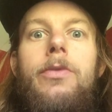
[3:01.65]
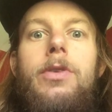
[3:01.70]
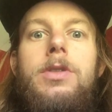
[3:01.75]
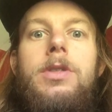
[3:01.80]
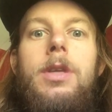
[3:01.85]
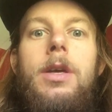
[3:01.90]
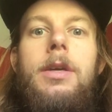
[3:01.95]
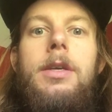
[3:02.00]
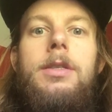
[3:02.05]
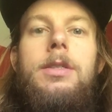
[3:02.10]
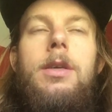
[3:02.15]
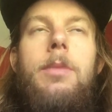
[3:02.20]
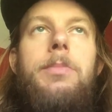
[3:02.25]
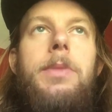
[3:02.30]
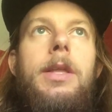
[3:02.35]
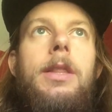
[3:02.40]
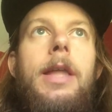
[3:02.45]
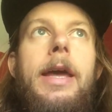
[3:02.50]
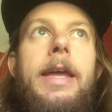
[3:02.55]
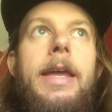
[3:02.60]
for saying
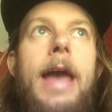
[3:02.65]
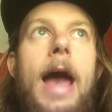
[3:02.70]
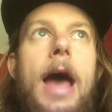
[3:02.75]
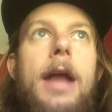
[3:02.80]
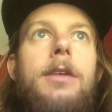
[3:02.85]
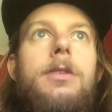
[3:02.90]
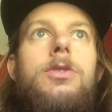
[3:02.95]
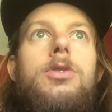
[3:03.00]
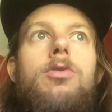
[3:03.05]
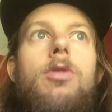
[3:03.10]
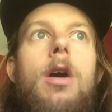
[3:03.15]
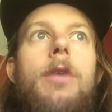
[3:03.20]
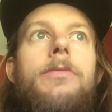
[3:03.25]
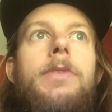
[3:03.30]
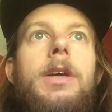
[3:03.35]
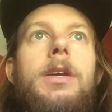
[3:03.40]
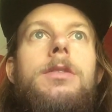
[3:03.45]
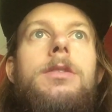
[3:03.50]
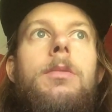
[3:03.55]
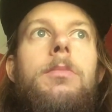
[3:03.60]
something like
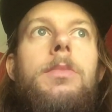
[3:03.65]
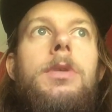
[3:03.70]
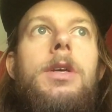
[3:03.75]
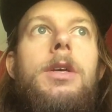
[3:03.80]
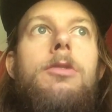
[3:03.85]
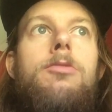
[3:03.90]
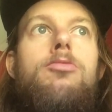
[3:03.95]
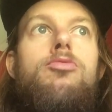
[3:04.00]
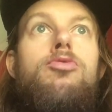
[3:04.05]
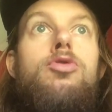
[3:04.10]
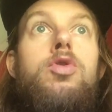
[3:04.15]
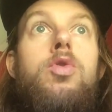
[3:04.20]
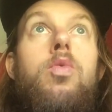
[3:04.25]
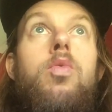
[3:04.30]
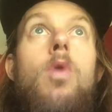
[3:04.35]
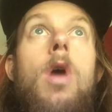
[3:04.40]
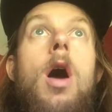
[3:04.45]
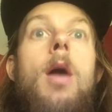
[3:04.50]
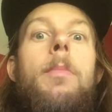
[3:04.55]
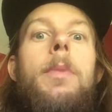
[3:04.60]
catastrophic, something like
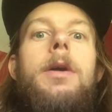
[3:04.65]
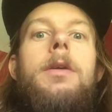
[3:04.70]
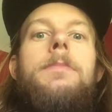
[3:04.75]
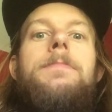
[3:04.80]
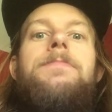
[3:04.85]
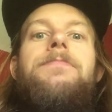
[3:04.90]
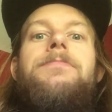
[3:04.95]
trauma.